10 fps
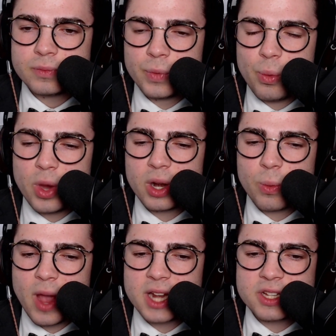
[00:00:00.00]
What a
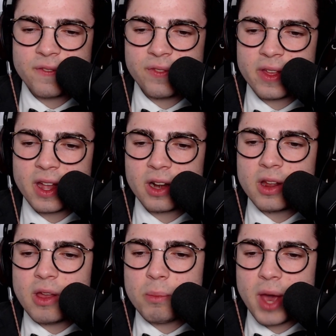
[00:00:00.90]
right to Flair.
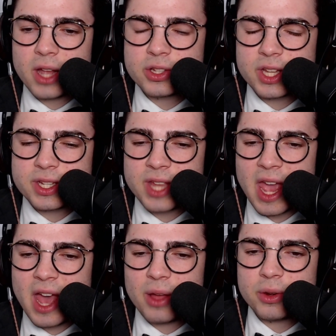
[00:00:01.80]
Michaels is
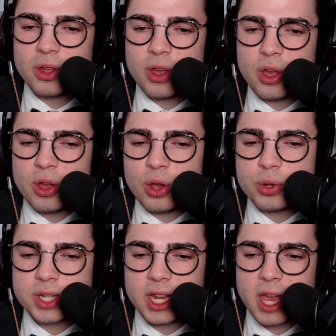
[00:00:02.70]
down.
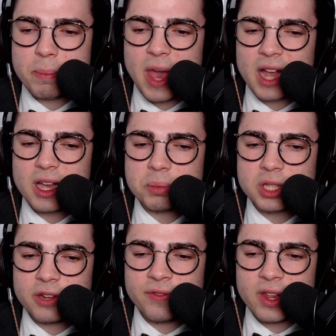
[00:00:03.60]
Who's going to get back up to
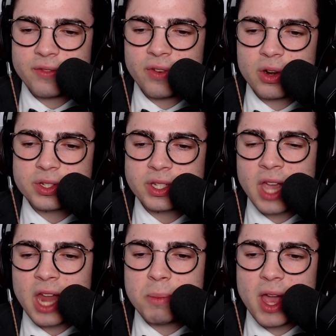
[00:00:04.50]
their feet first?
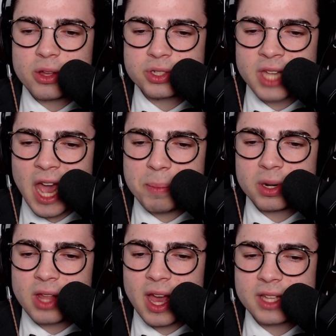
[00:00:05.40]
Can Michaels
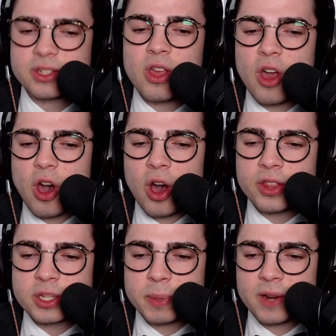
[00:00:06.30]
capitalize on
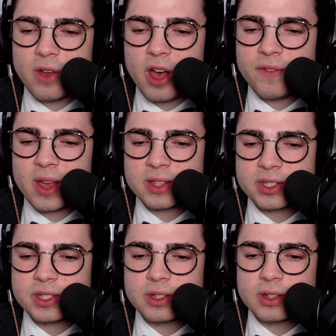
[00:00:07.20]
this bit of offense?